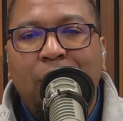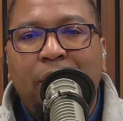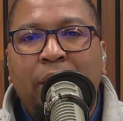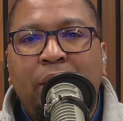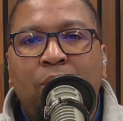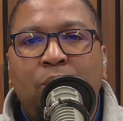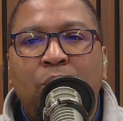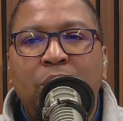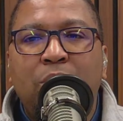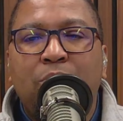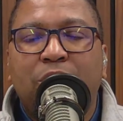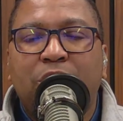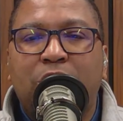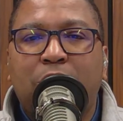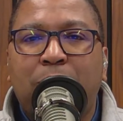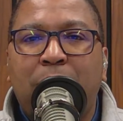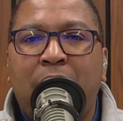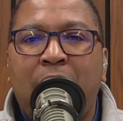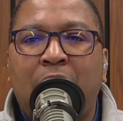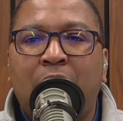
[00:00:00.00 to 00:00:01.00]
and we
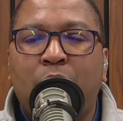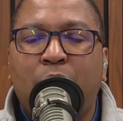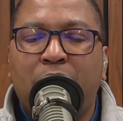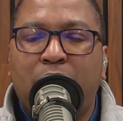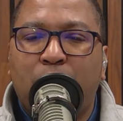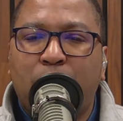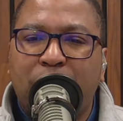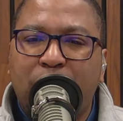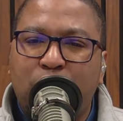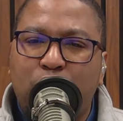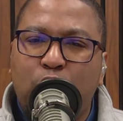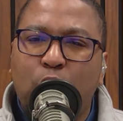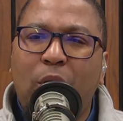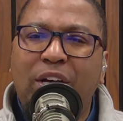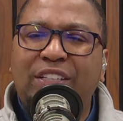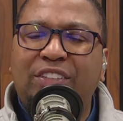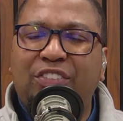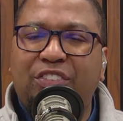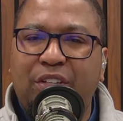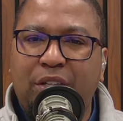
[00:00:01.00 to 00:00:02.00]
respond with
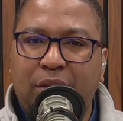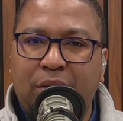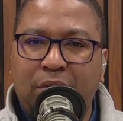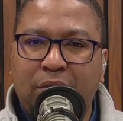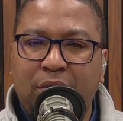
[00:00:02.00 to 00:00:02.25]
rejoicing,